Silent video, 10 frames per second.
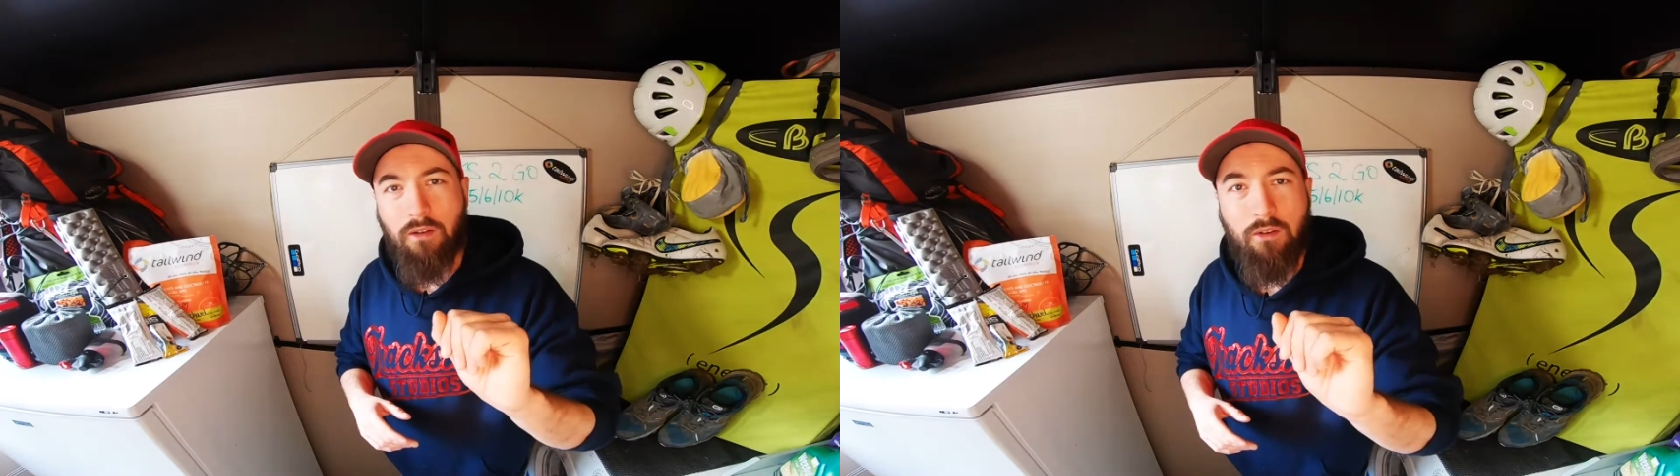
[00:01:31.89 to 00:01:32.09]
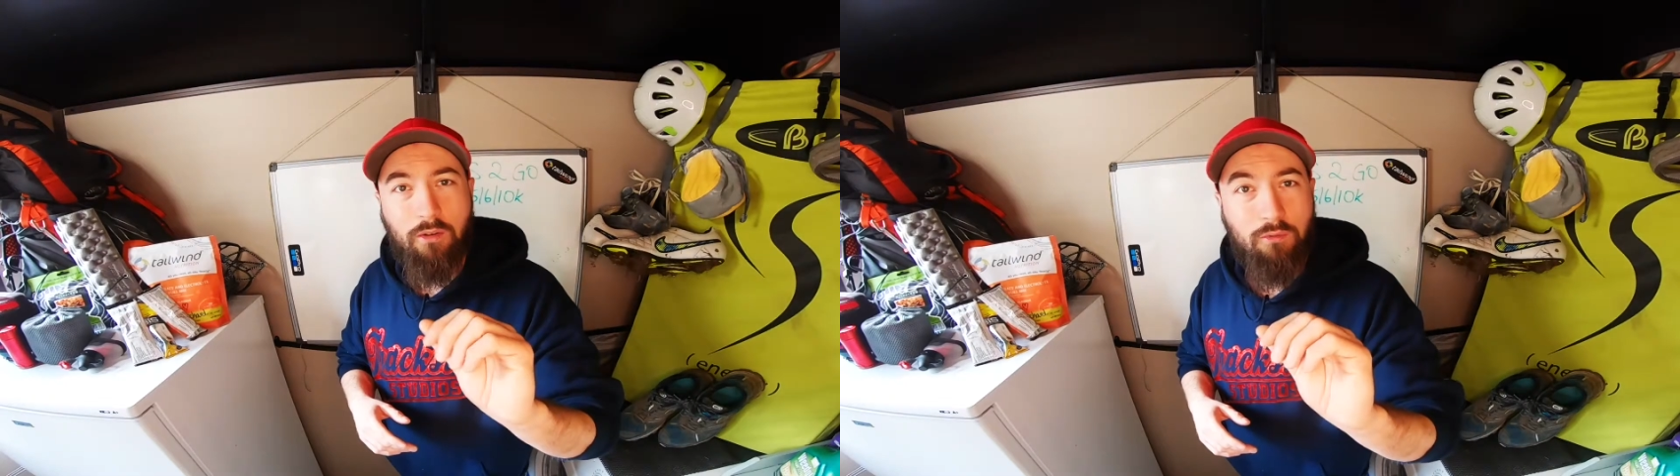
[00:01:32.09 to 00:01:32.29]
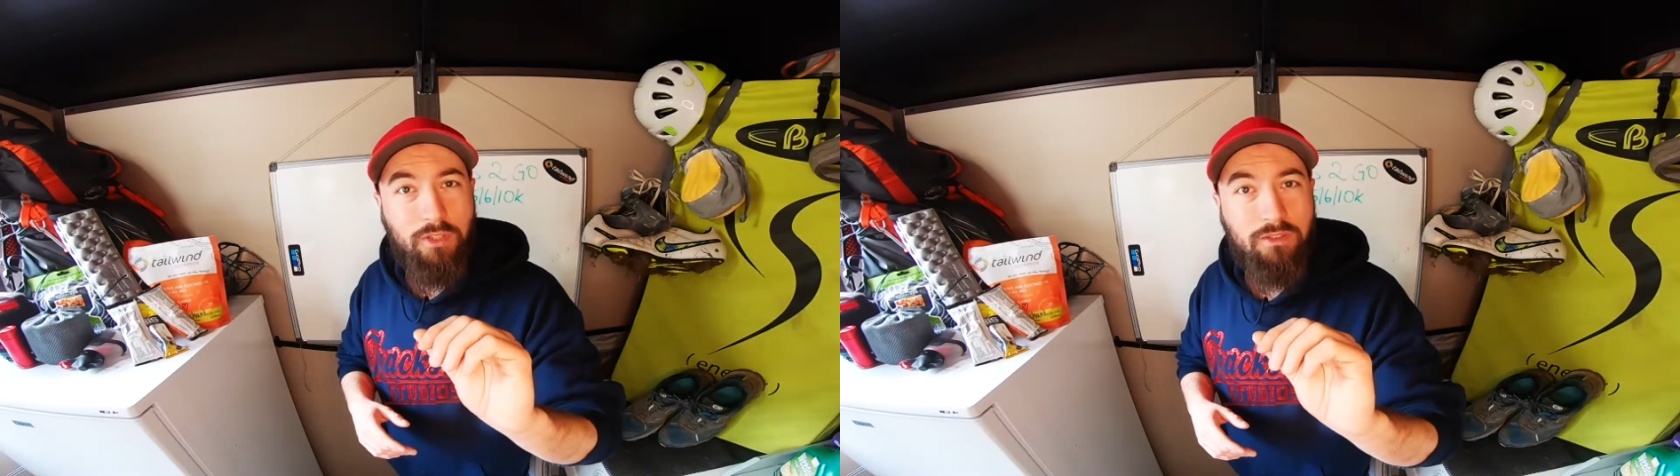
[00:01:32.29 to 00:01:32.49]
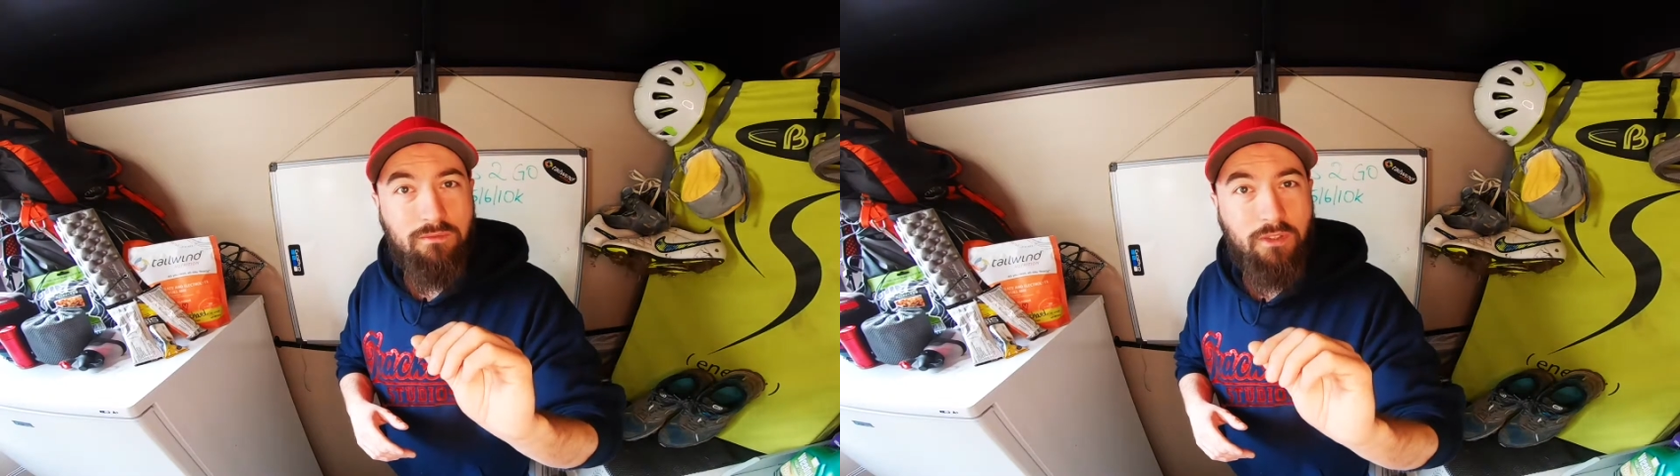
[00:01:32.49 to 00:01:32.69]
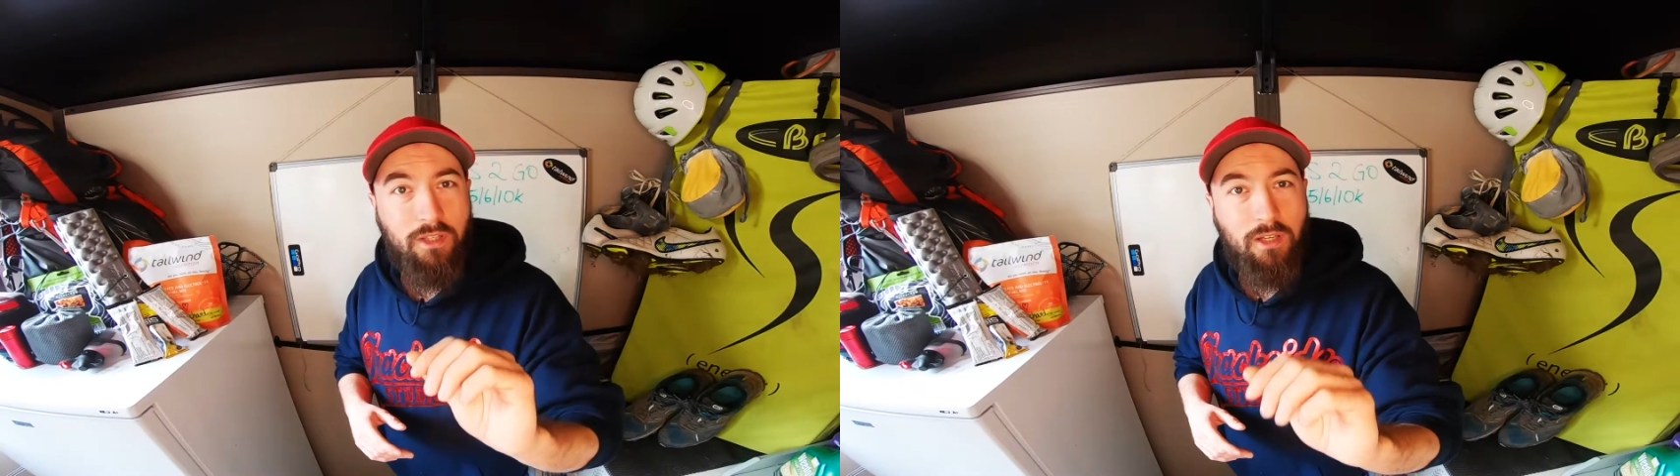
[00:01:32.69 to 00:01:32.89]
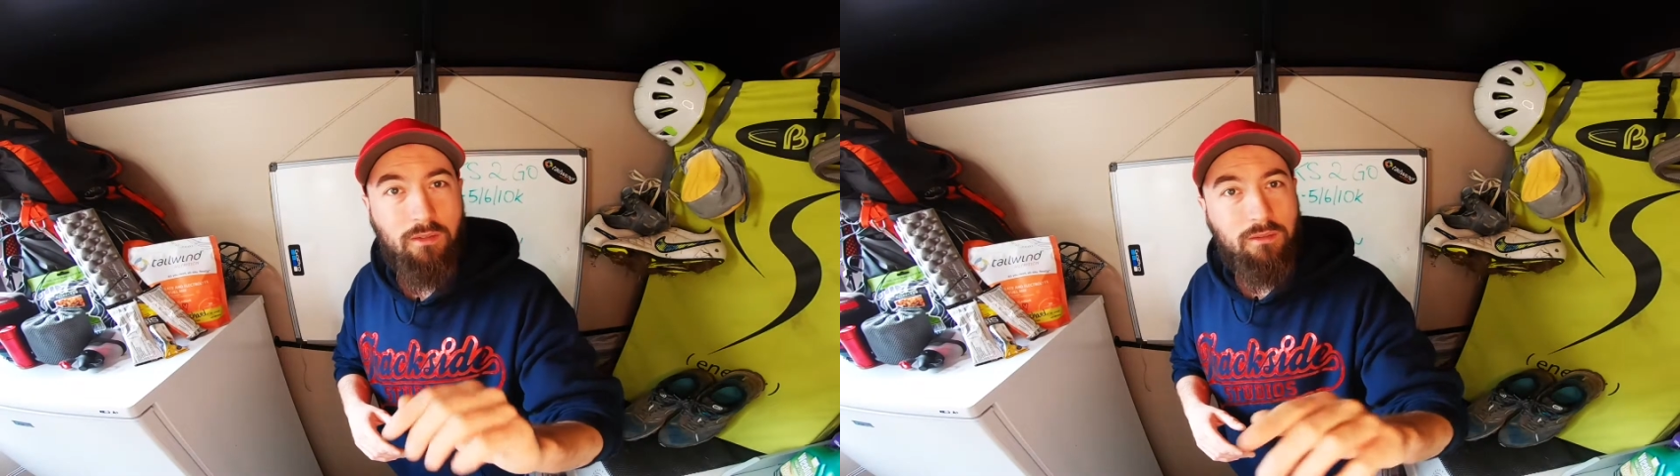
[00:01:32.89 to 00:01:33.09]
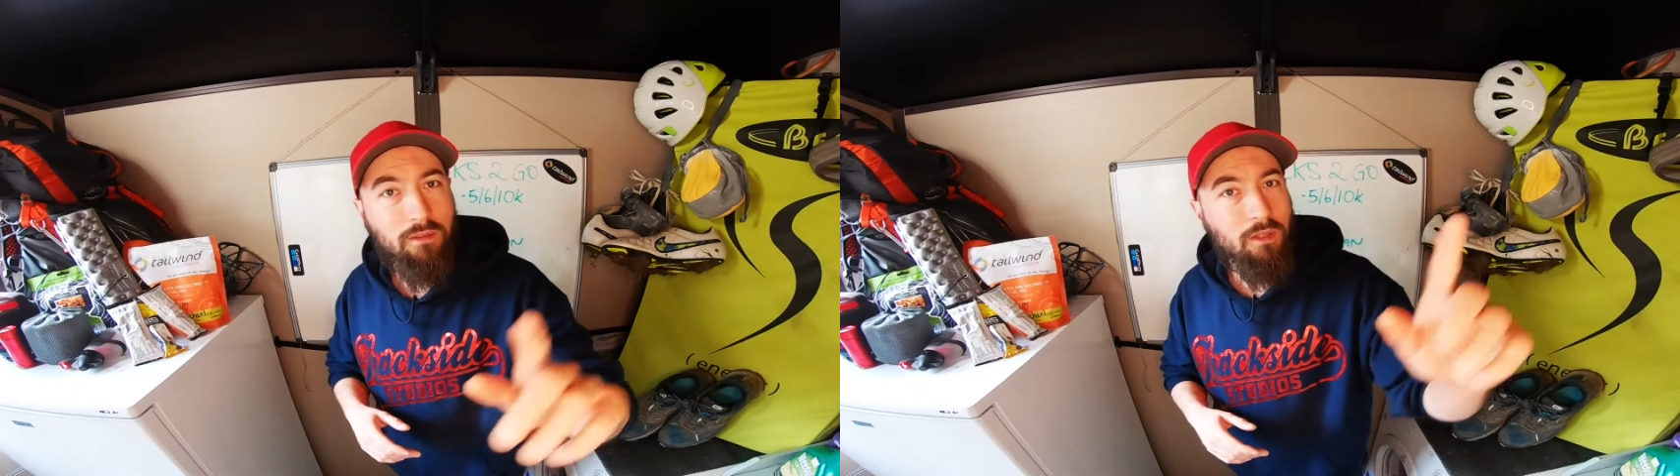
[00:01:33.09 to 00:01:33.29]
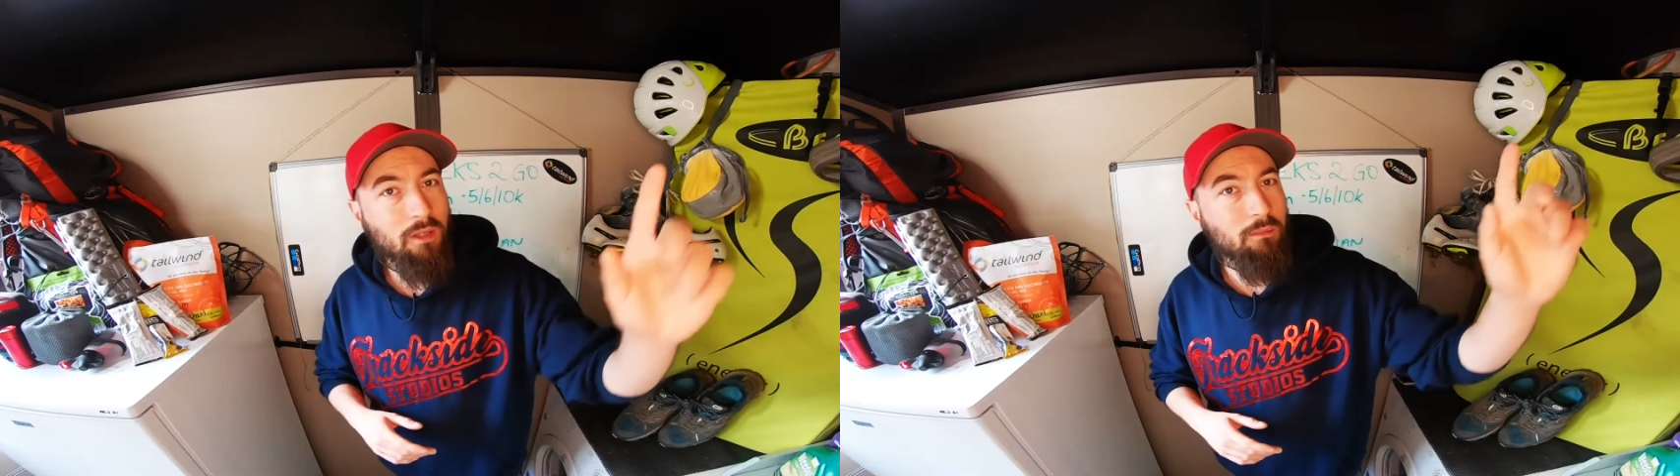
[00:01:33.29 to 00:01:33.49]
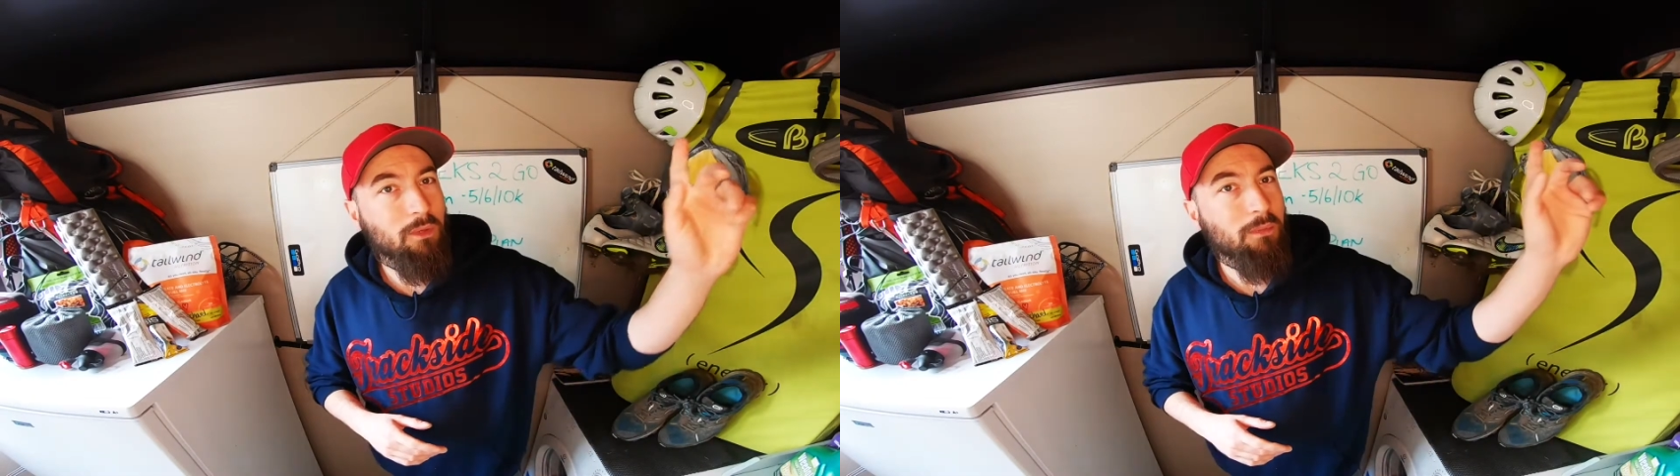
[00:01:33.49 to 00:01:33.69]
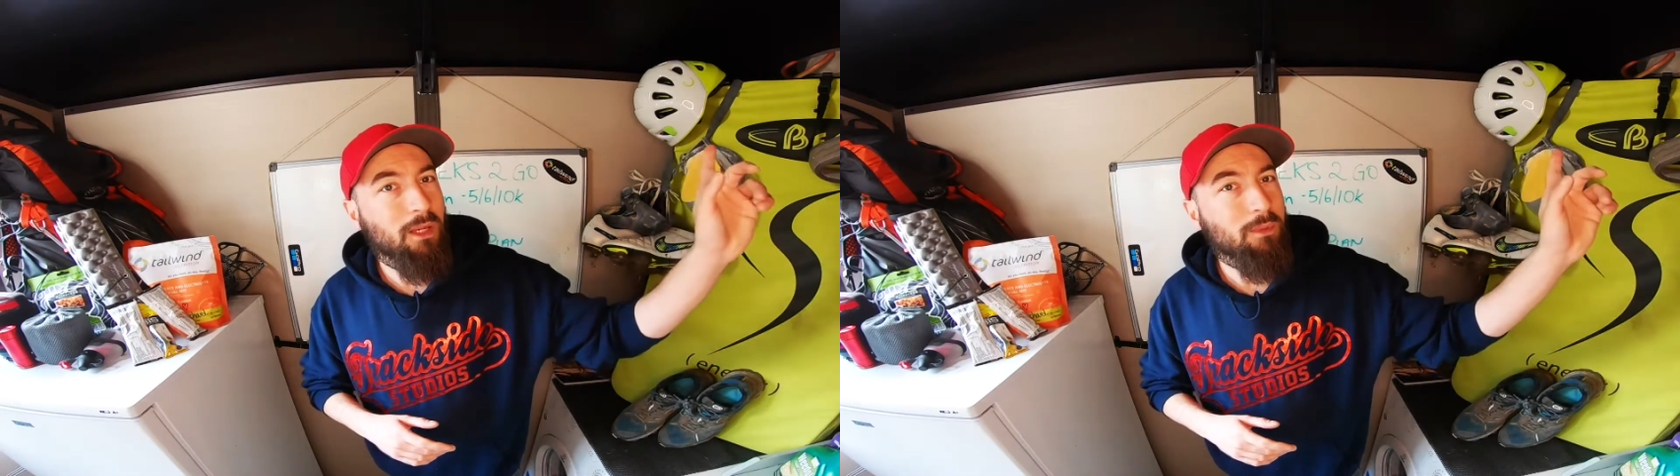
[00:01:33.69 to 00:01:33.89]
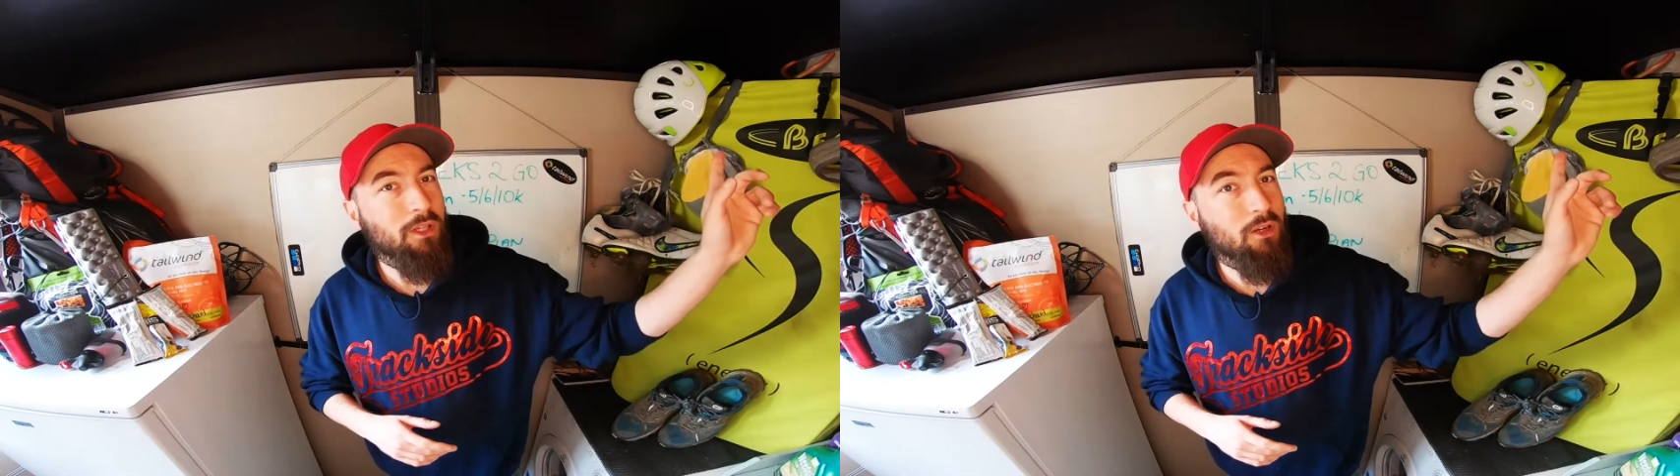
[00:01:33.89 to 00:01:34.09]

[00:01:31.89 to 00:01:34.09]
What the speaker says: not a recent video, but maybe